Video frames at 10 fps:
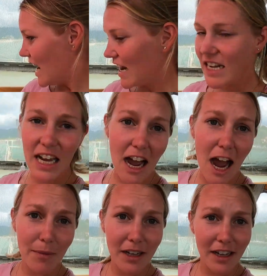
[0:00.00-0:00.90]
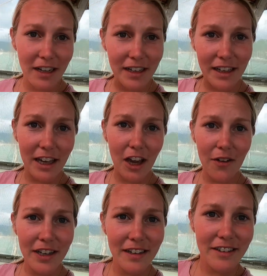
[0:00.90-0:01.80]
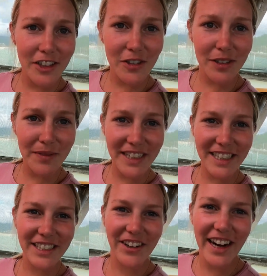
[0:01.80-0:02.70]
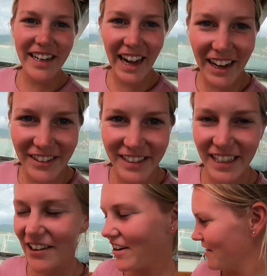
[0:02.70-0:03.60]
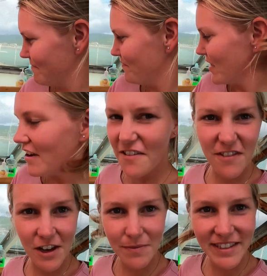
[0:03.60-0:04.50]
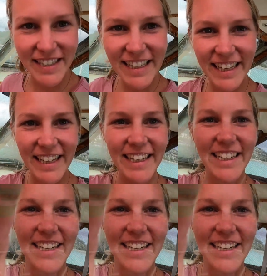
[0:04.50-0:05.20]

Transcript: yeah, I'm gonna get going and do some dishes right now. So fill up the sink.